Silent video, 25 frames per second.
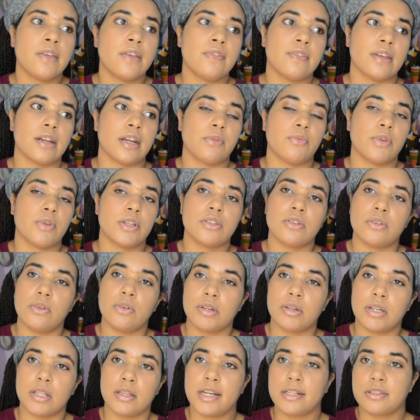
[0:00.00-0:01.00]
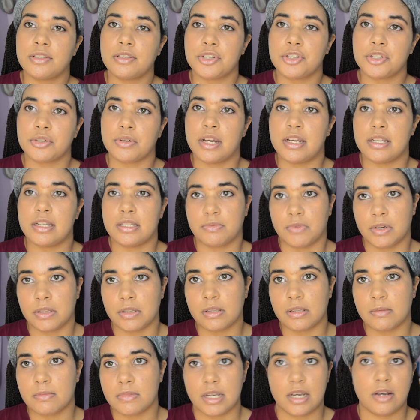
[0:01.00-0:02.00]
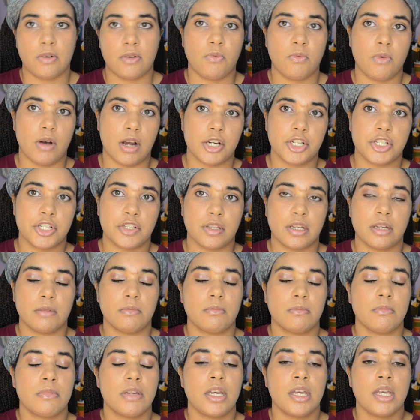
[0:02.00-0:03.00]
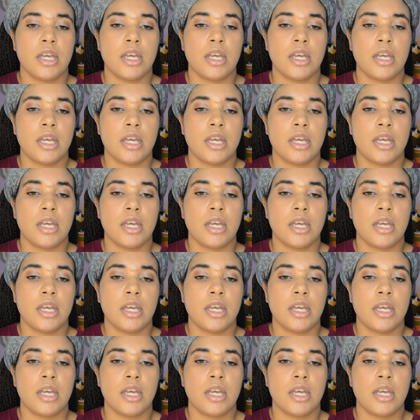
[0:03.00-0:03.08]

Then I went to go collect the trays, bring them down, wash them,